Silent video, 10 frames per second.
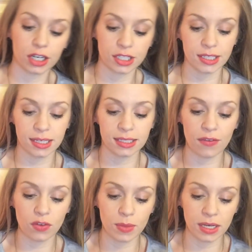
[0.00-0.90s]
there's six
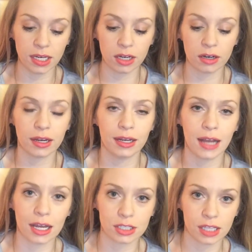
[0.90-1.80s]
of them in here and
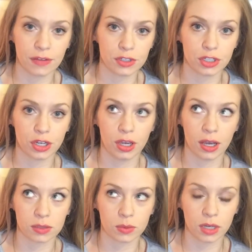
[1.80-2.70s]
I just have to show you
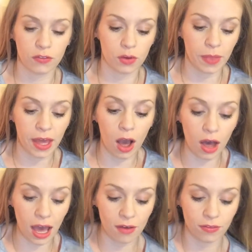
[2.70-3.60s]
guys one of them they
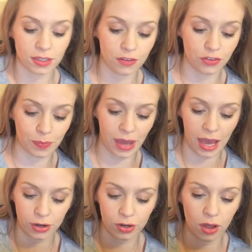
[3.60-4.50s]
all have a different
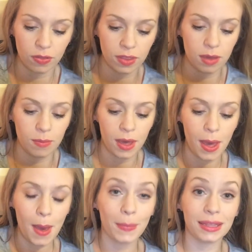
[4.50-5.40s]
pattern on them
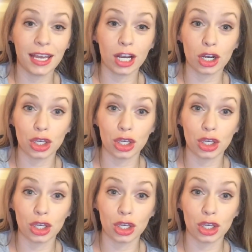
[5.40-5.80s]
but they are